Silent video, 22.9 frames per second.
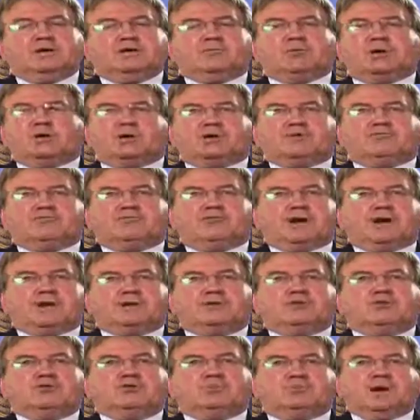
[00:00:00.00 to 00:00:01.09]
when in
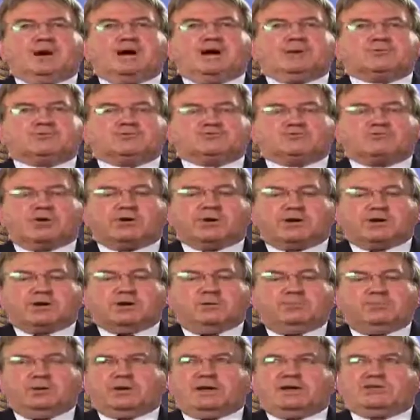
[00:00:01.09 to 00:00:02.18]
fact you're perhaps running
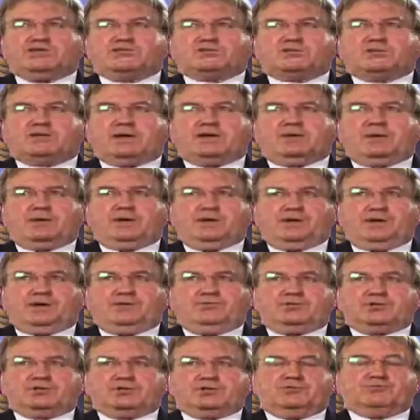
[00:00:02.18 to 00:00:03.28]
up against
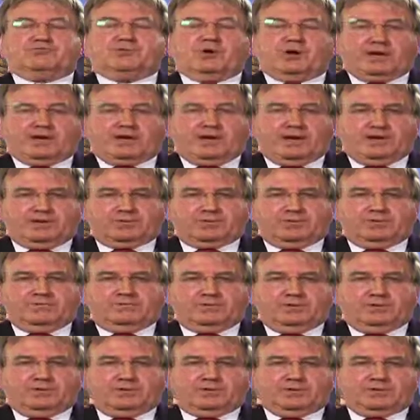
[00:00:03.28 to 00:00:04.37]
deadlines and running out of
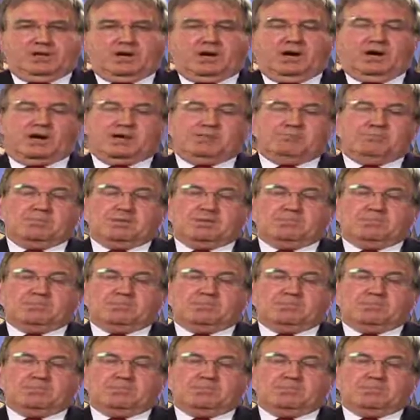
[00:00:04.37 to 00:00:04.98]
time.